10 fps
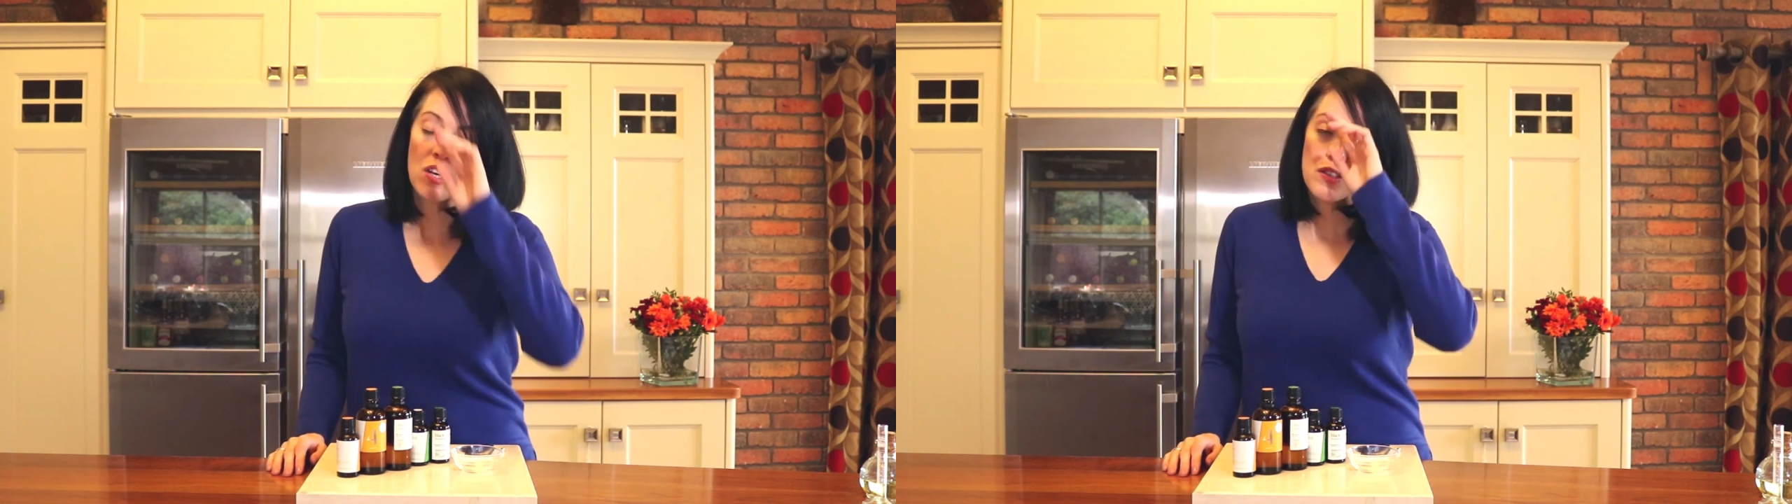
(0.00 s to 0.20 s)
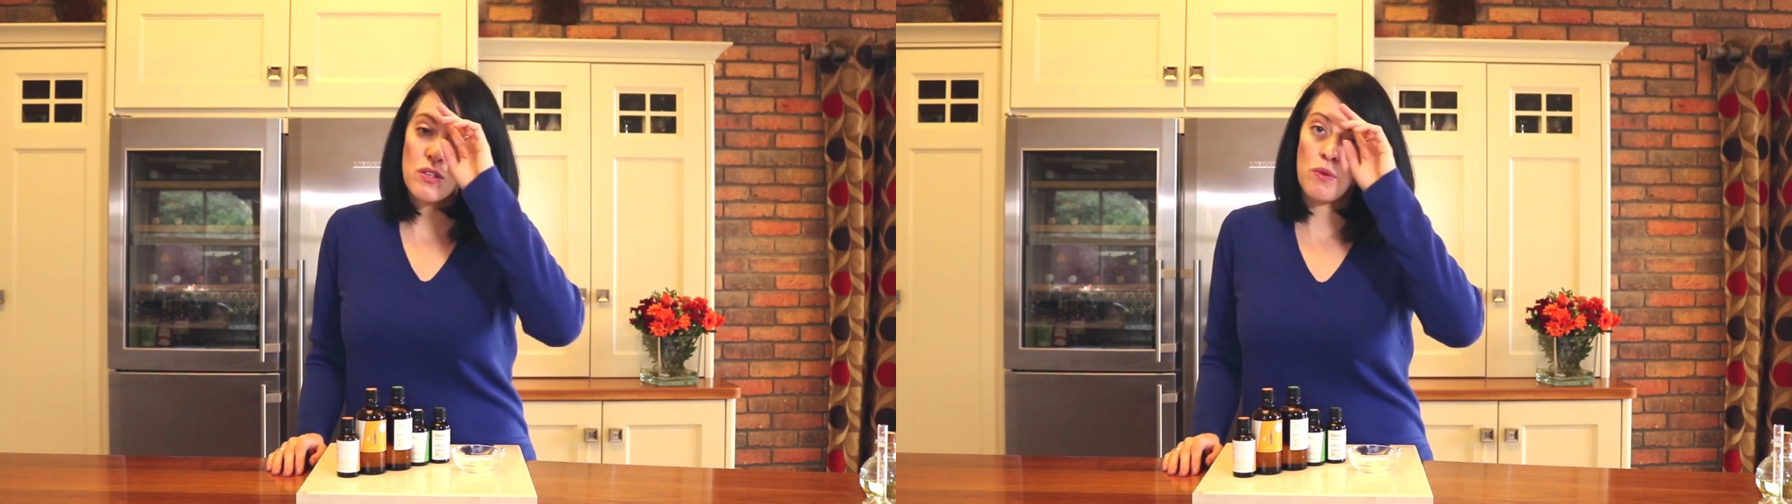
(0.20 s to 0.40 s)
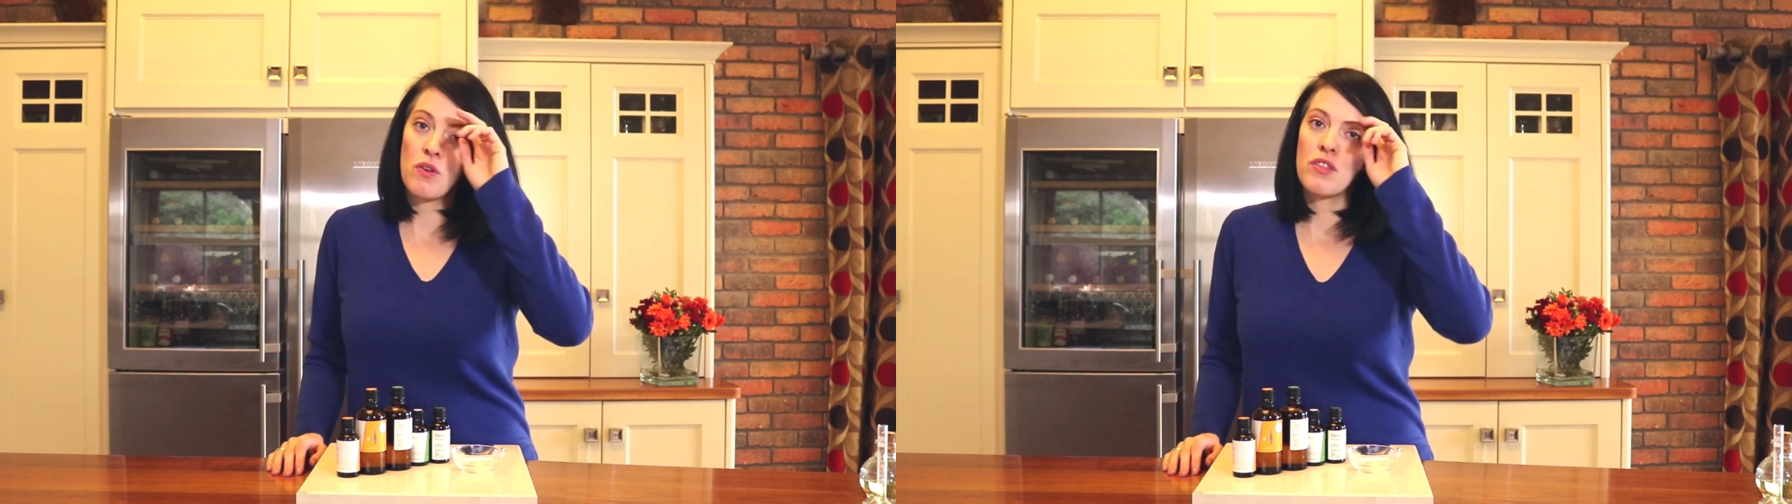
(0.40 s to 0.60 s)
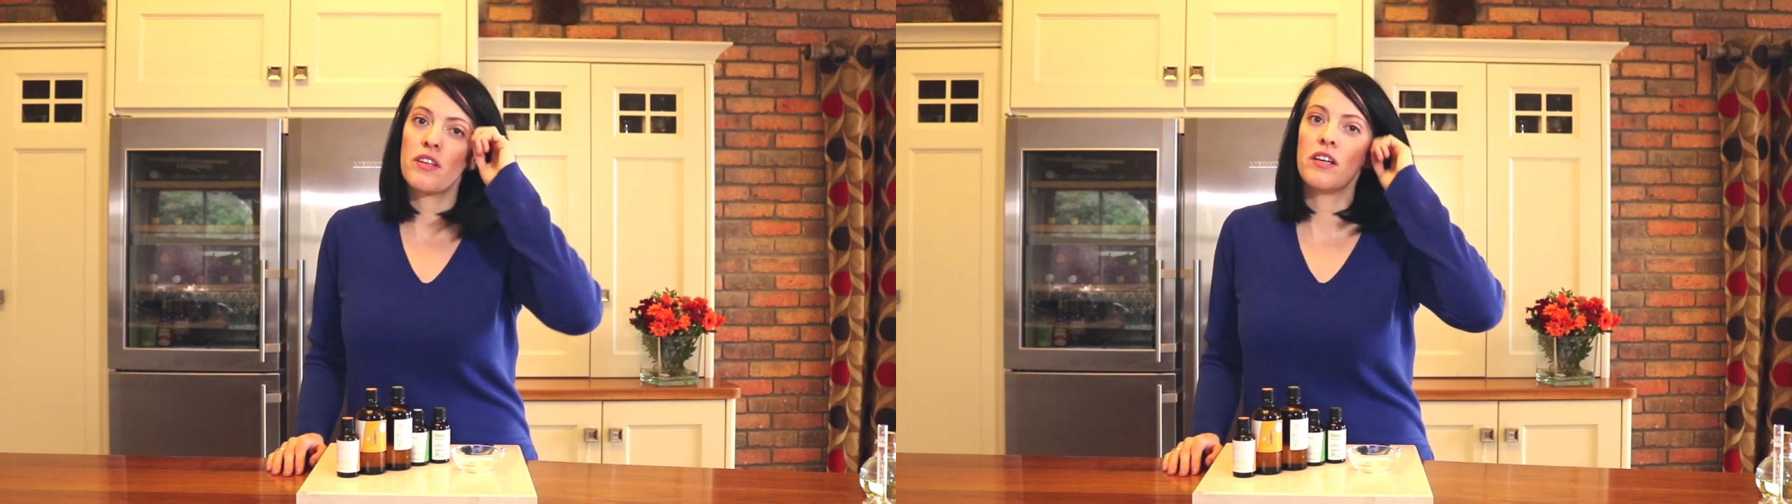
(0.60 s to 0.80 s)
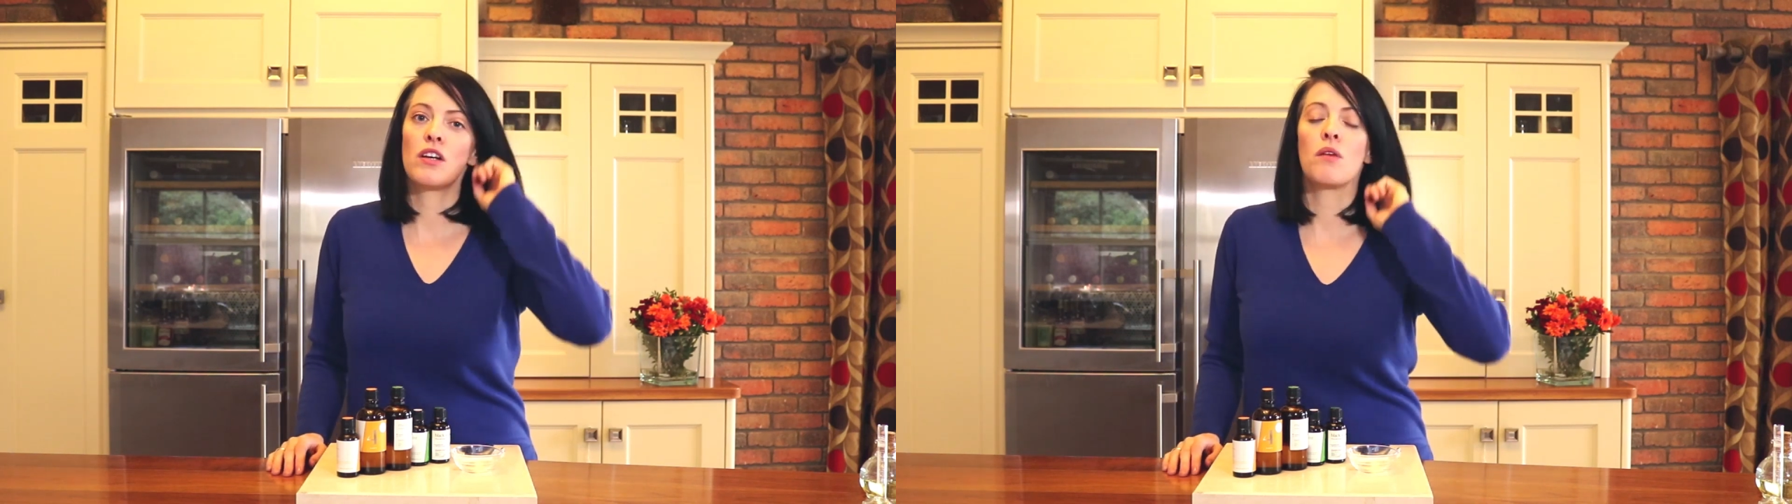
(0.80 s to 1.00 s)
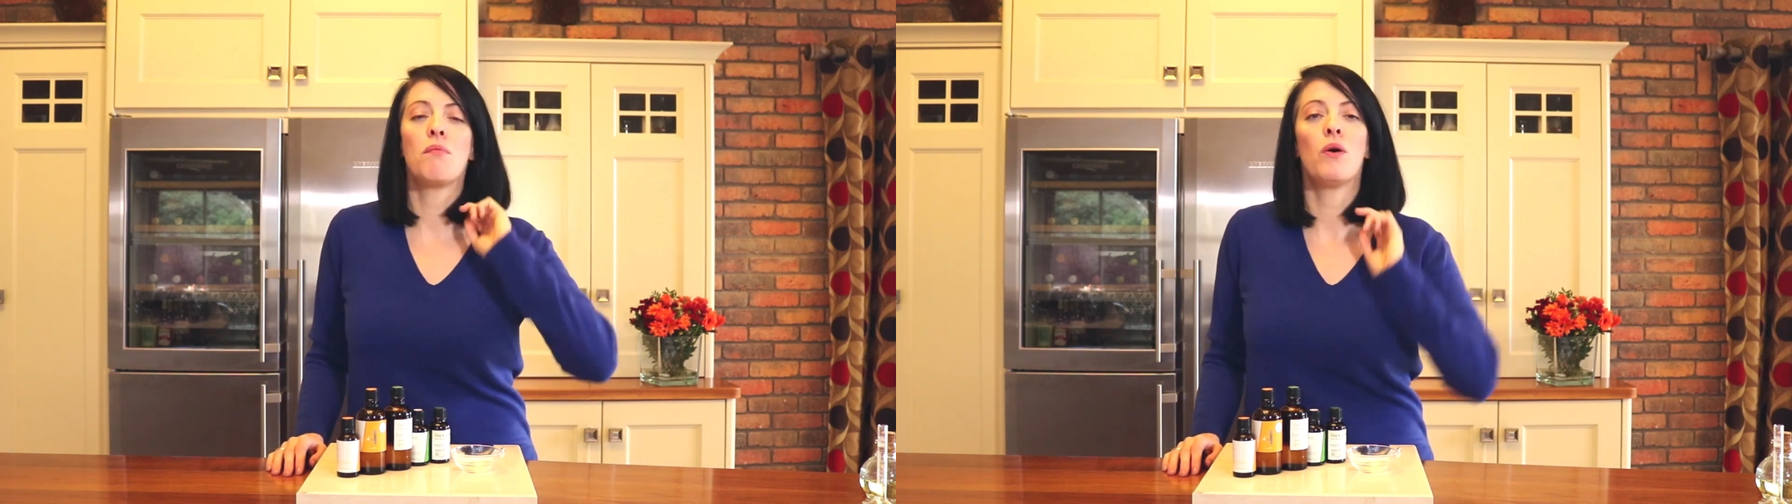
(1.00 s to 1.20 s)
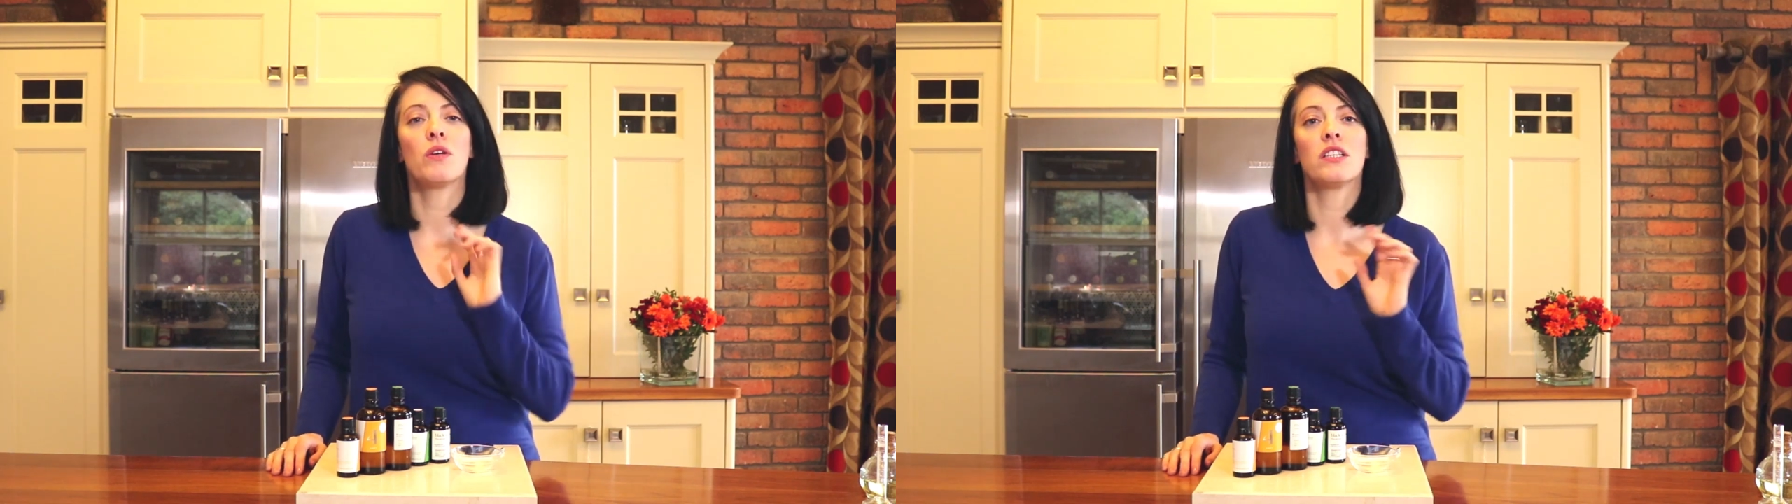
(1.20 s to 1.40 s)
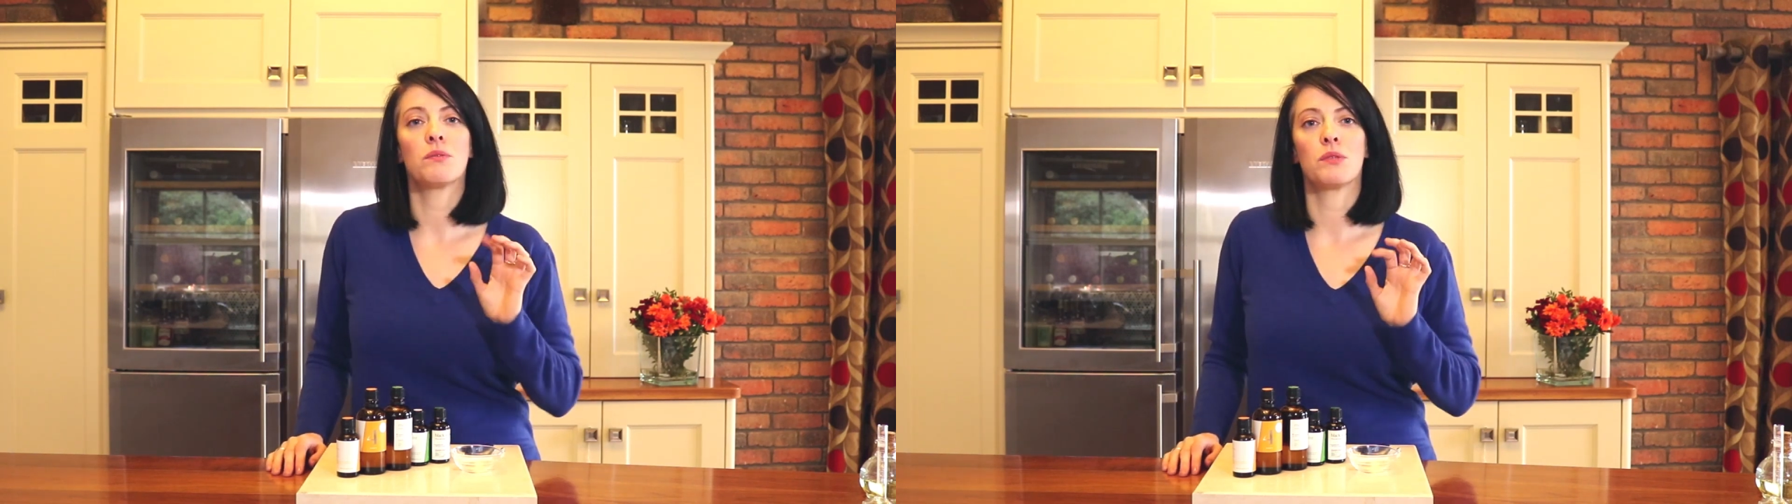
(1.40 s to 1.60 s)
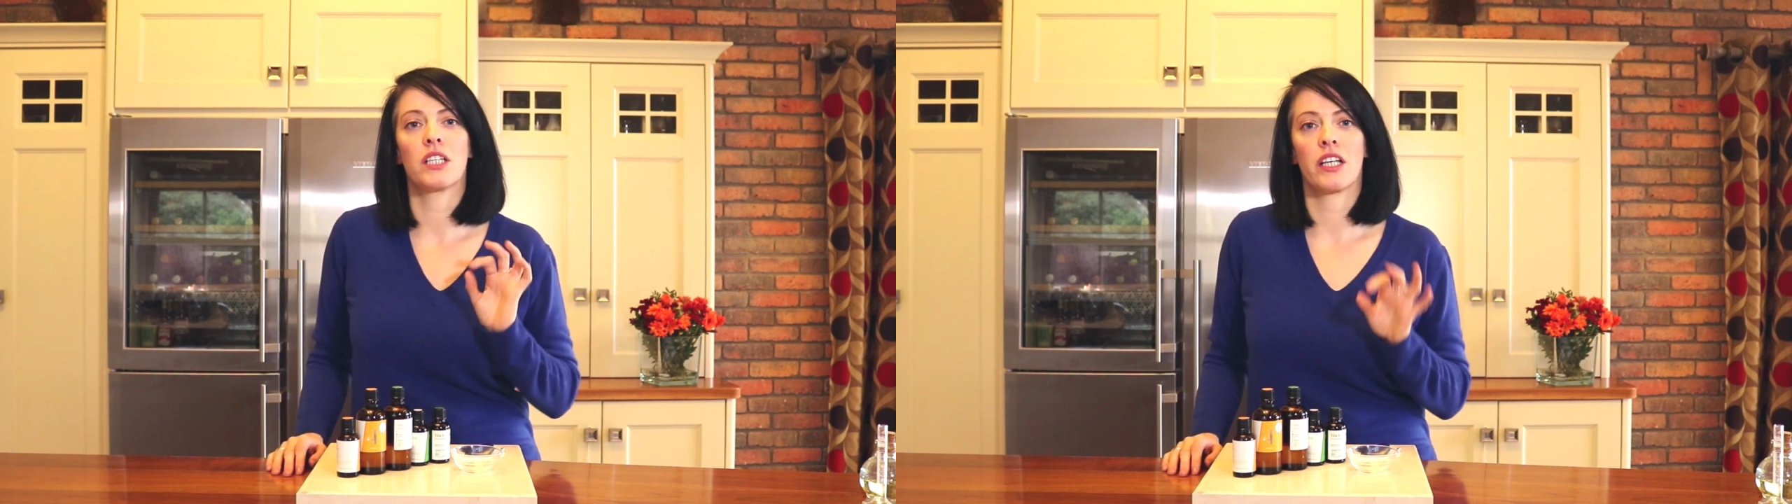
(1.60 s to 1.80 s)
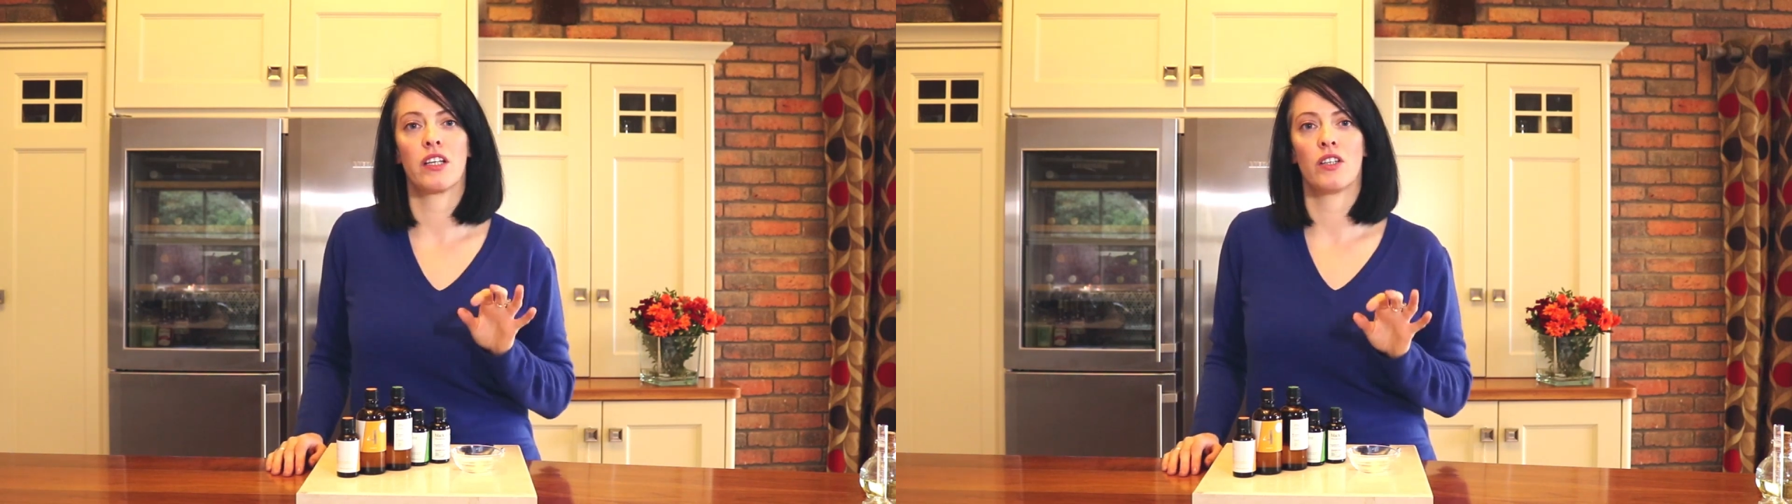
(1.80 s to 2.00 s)
So the component in
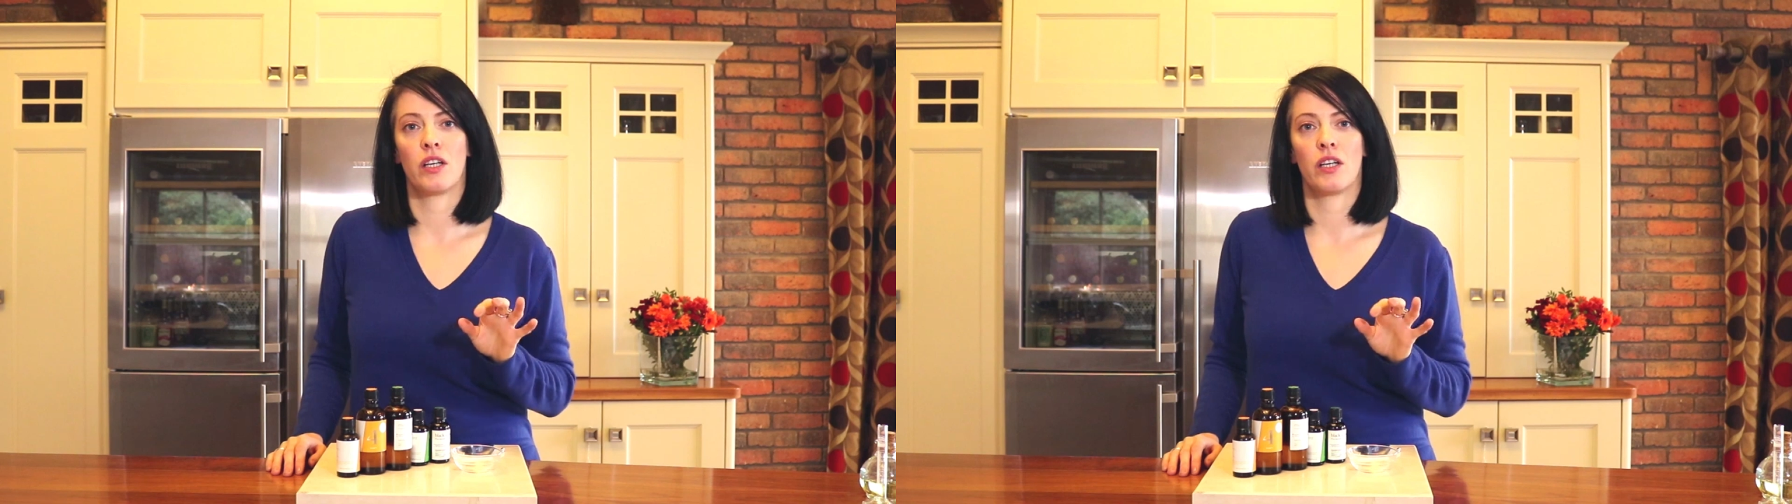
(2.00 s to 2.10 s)
particular